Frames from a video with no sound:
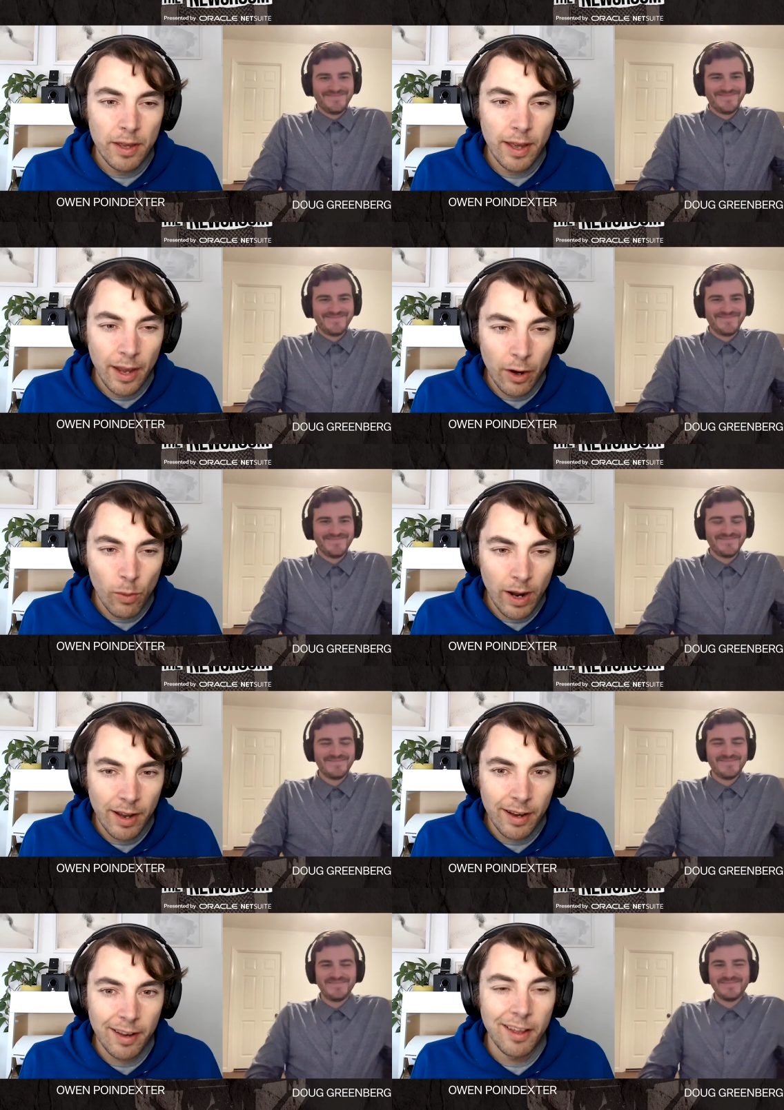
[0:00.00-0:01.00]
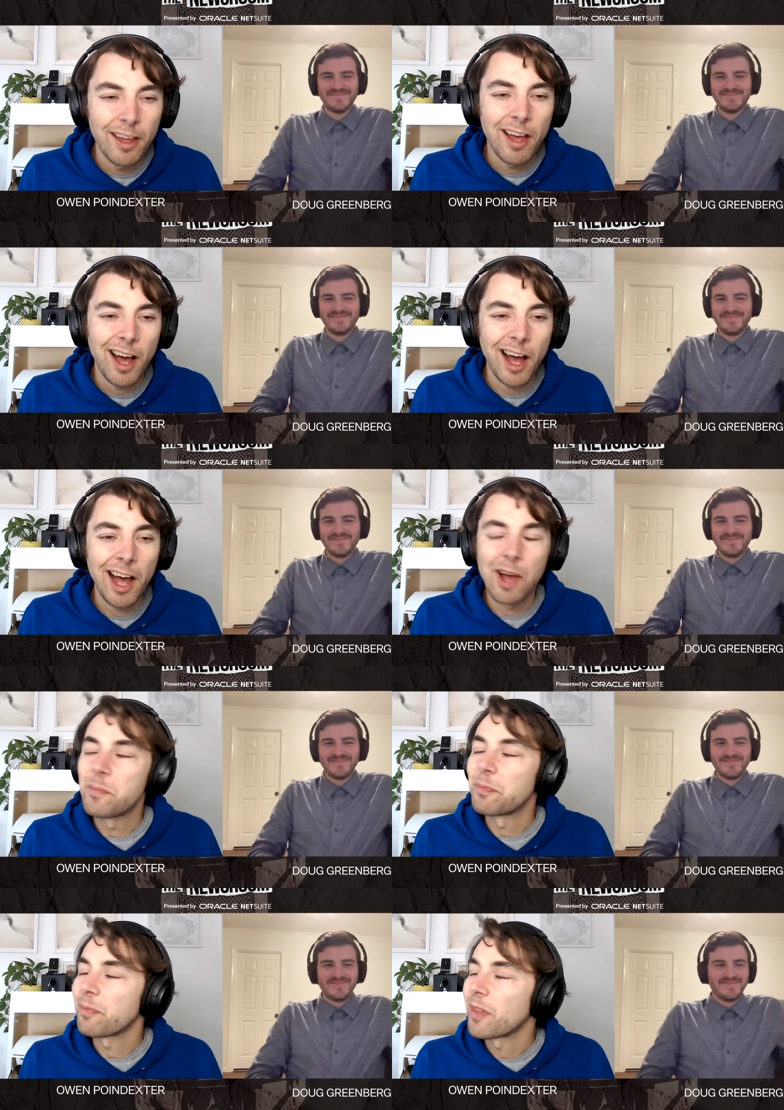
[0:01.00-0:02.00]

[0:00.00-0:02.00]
Speaker 1: and Iran um,